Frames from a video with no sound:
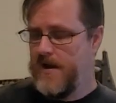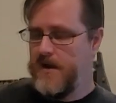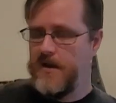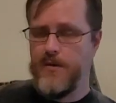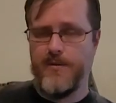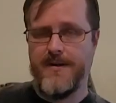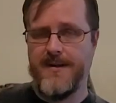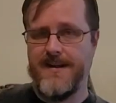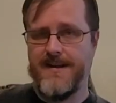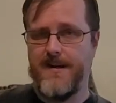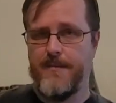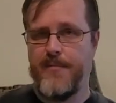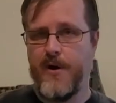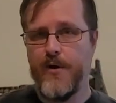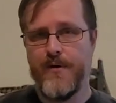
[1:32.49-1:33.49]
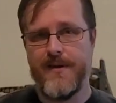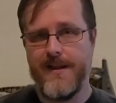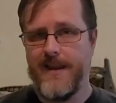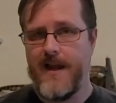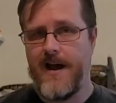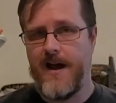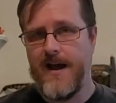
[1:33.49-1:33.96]
You will need both
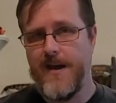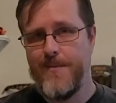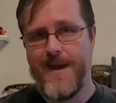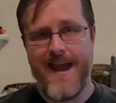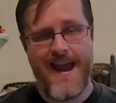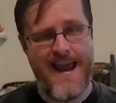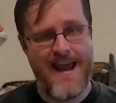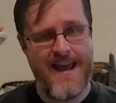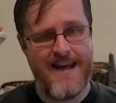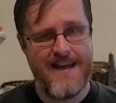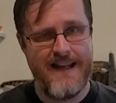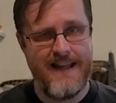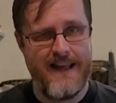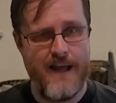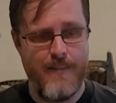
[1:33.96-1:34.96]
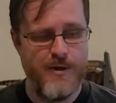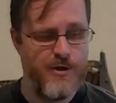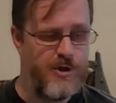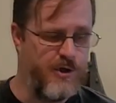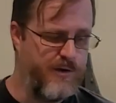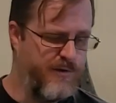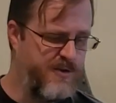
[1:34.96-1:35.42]
lime and lemon
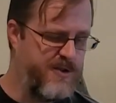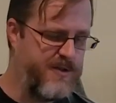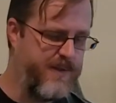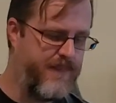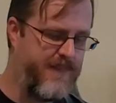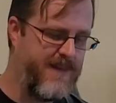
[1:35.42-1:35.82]
juice,